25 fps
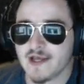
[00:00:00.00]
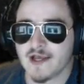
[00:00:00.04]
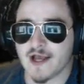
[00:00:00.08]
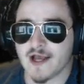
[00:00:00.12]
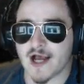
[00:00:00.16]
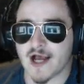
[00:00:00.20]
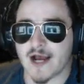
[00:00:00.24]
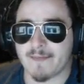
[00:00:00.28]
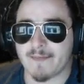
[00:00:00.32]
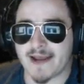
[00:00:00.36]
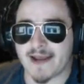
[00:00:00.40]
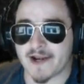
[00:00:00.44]

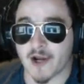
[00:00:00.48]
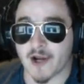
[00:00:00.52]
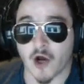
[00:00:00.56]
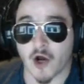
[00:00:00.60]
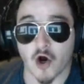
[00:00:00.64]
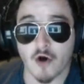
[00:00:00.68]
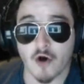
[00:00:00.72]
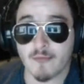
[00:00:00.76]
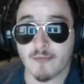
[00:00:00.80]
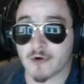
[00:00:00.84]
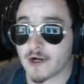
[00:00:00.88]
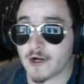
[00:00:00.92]
at
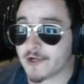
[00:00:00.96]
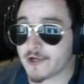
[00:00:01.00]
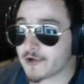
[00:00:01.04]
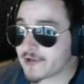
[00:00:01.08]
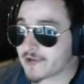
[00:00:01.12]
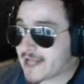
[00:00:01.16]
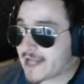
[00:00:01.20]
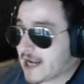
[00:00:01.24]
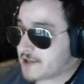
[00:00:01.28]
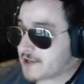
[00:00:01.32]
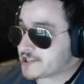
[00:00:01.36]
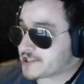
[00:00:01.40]
home, or on your
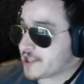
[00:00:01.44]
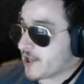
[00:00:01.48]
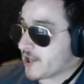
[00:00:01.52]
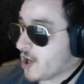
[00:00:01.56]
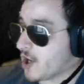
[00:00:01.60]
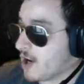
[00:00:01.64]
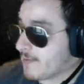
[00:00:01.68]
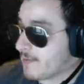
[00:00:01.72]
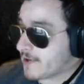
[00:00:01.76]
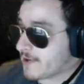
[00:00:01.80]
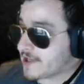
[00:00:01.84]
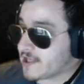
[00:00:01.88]
couch at
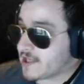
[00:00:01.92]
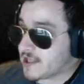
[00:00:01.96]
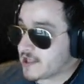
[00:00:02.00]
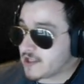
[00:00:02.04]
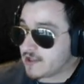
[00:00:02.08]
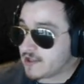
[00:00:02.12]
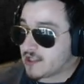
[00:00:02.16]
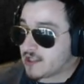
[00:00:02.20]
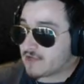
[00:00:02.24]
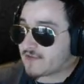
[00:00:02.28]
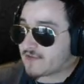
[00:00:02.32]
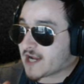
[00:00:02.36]
home, or
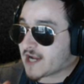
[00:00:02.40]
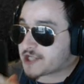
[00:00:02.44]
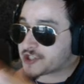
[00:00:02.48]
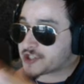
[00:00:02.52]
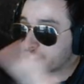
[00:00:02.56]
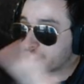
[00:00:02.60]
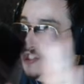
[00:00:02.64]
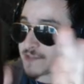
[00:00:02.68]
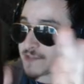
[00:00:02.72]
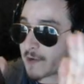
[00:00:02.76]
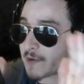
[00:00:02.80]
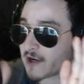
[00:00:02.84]
you've got
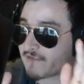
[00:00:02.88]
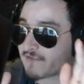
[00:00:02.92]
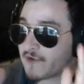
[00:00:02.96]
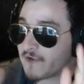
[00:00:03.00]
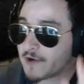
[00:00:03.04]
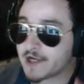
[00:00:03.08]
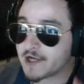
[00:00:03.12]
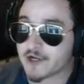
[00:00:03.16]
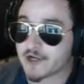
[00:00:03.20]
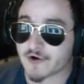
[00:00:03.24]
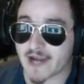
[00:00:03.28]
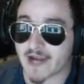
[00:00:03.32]
your
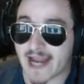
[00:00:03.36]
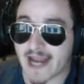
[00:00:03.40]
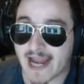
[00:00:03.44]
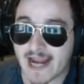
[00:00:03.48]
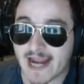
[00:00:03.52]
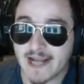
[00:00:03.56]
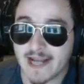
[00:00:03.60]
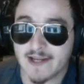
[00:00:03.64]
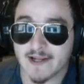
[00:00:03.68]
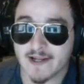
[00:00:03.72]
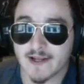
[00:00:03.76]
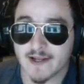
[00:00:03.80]
smartphone in your
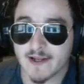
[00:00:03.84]
hand.